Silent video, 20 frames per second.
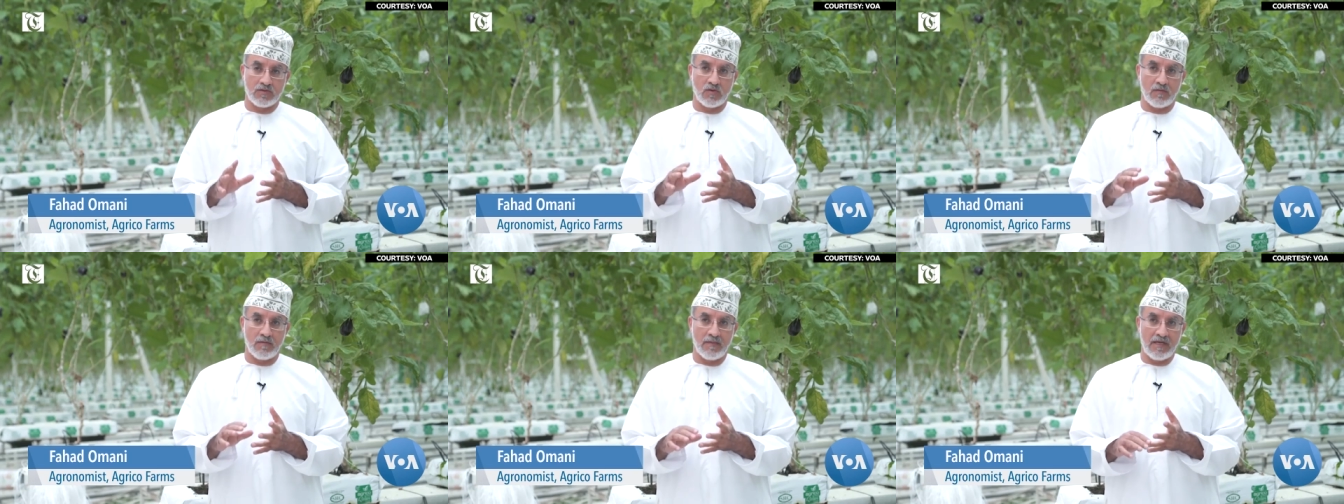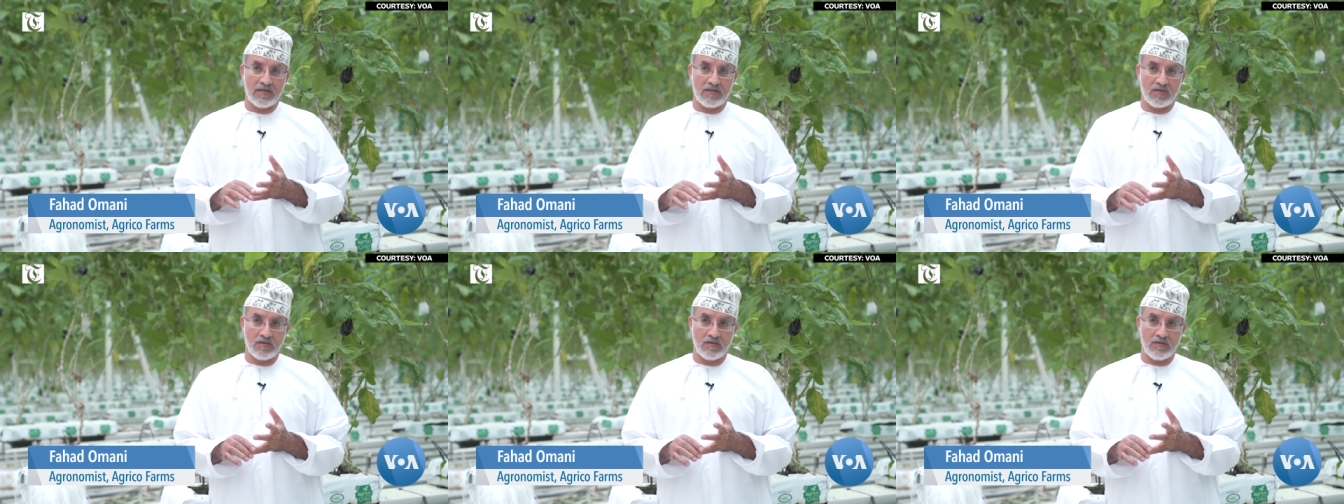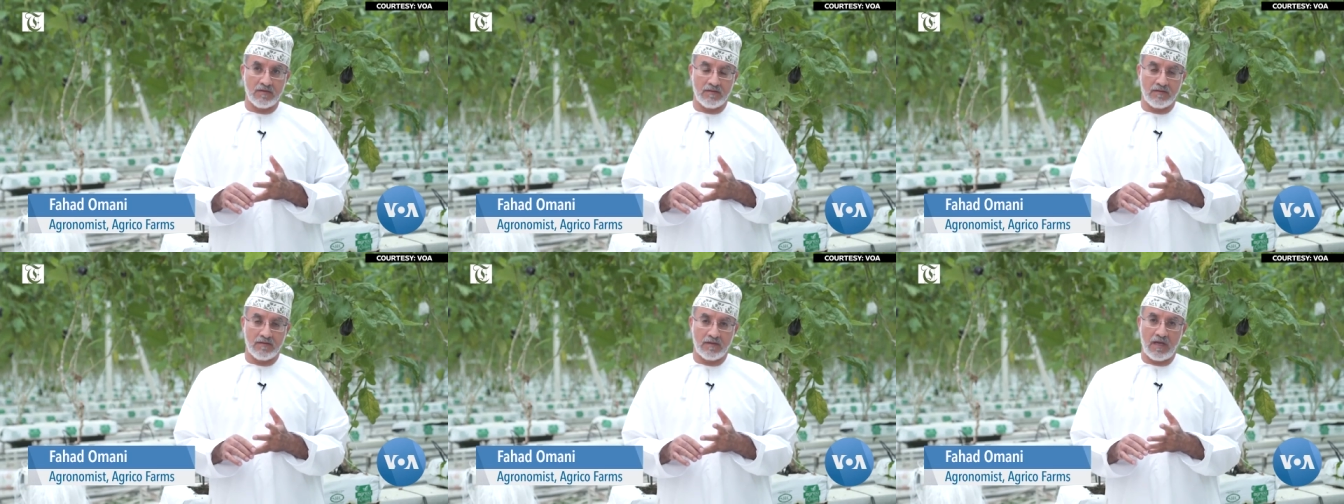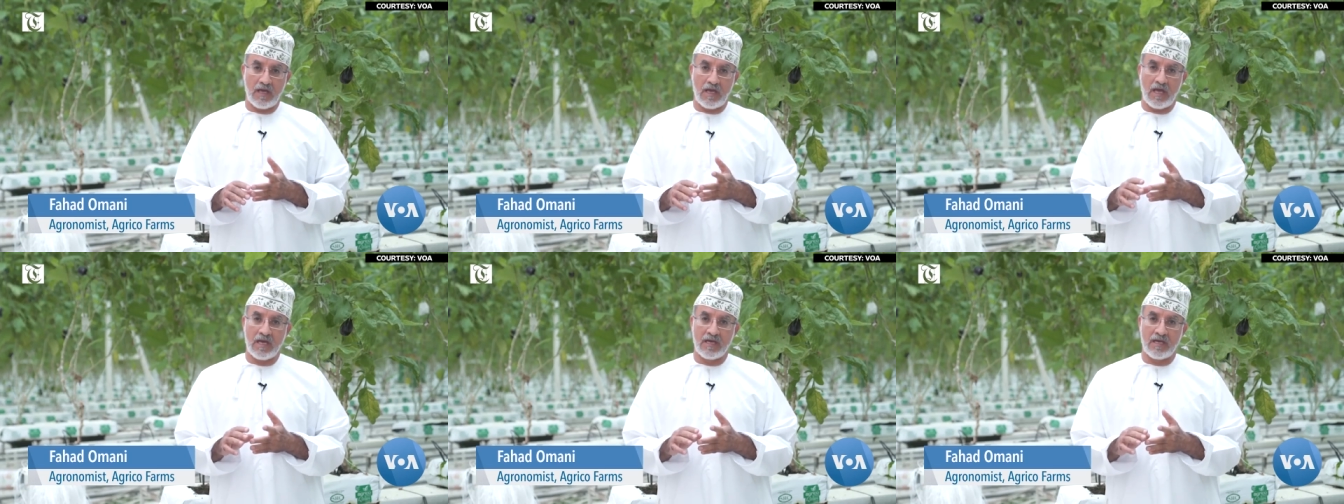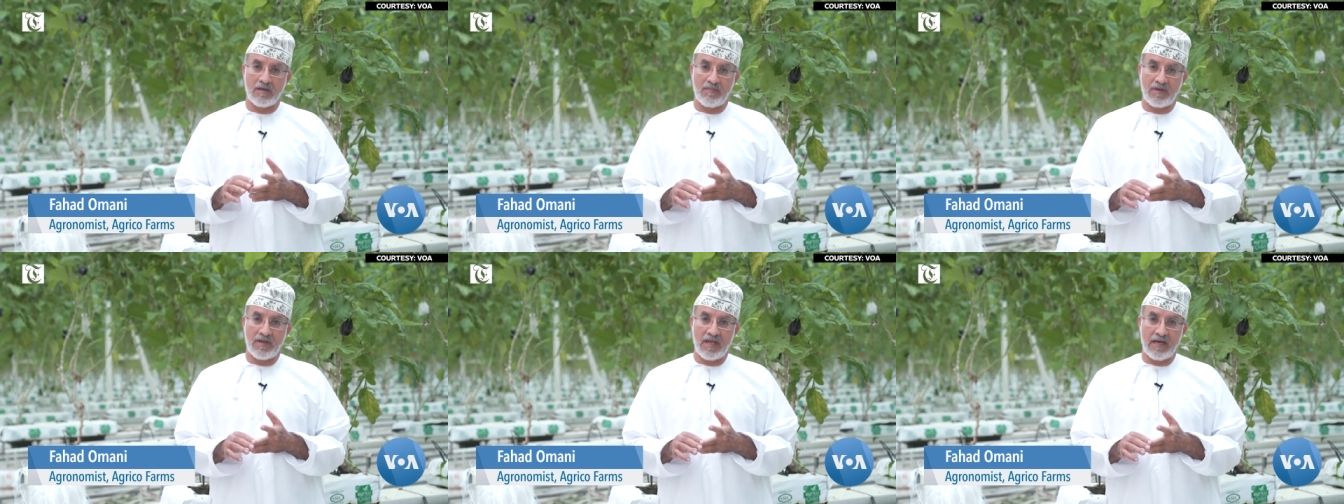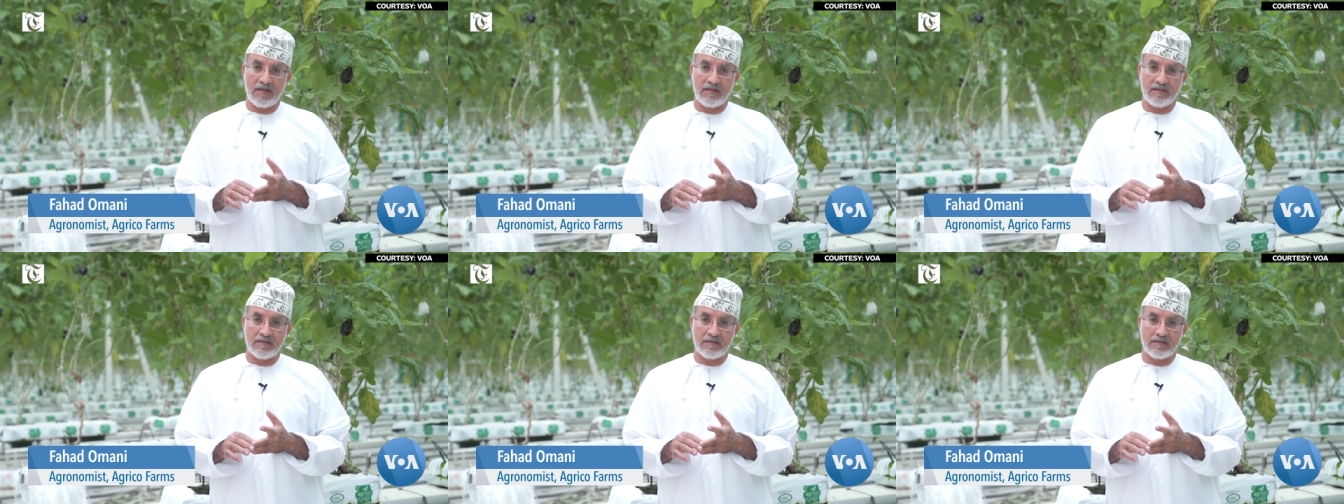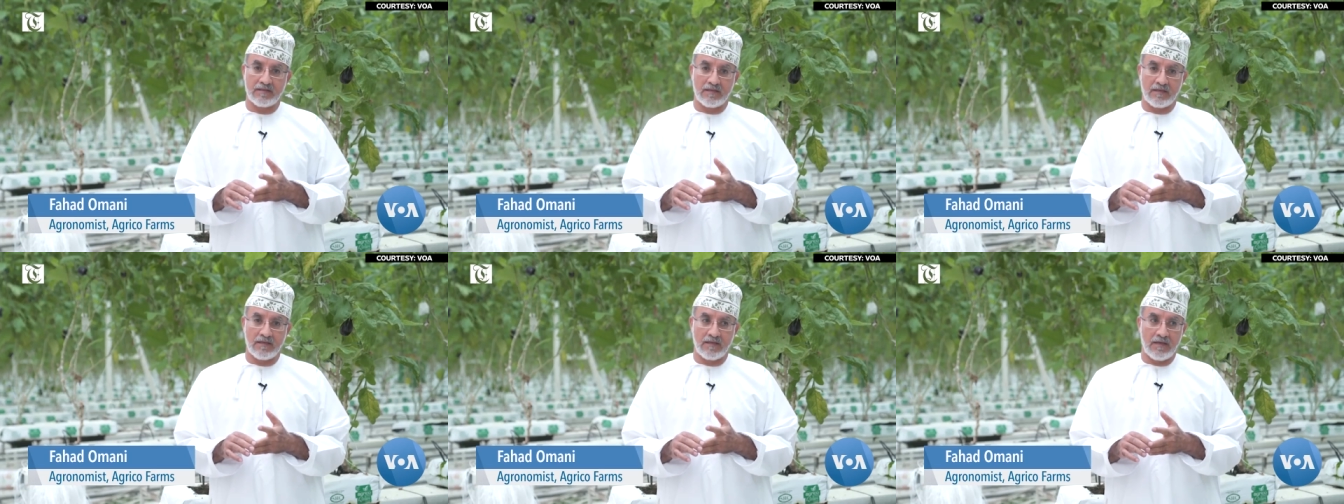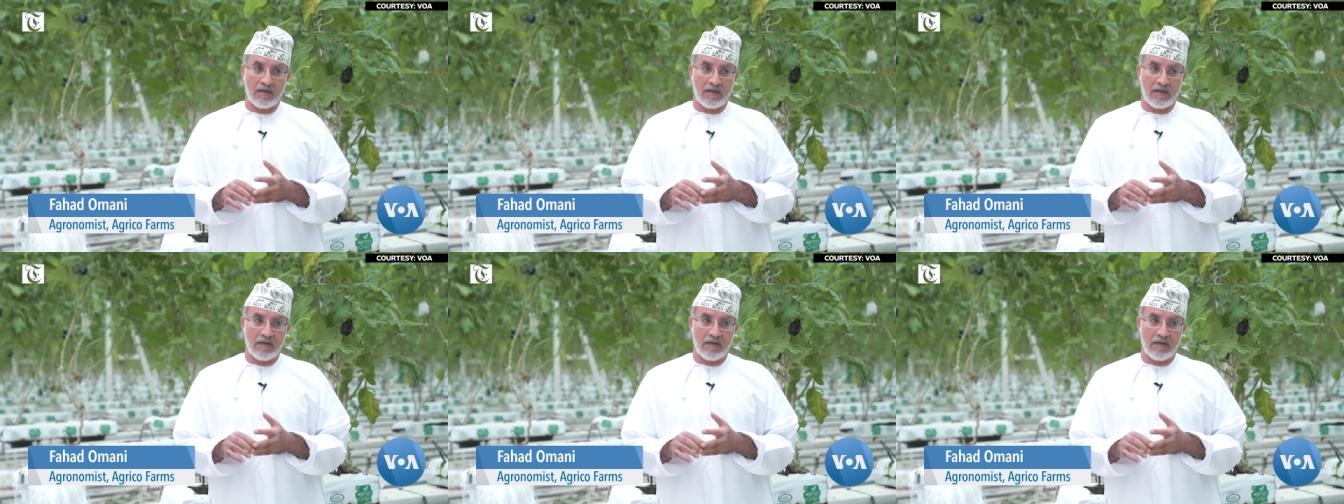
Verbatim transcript: tomato, eggplant,